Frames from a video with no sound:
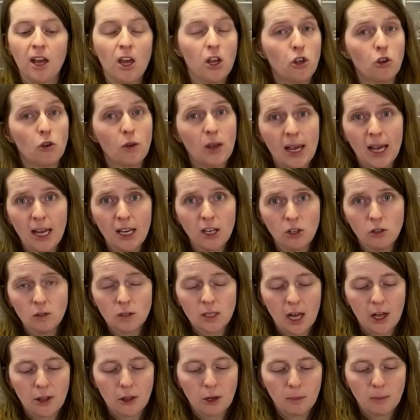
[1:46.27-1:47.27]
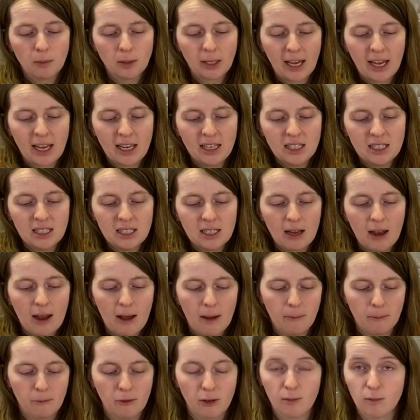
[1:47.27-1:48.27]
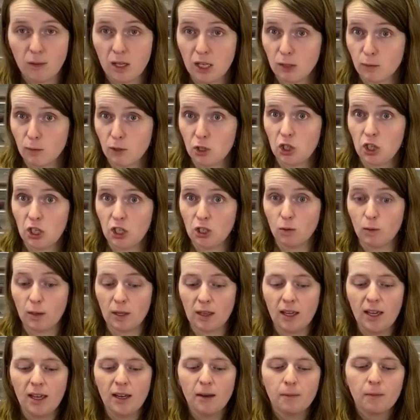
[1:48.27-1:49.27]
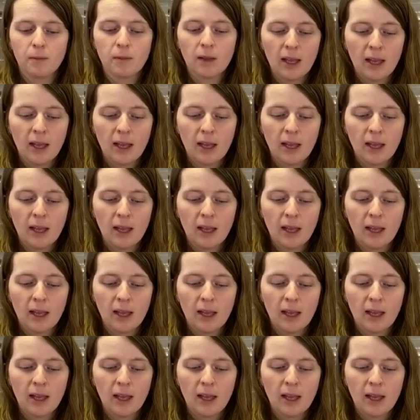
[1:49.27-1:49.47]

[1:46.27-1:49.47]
You can't use other blades from these machines with it,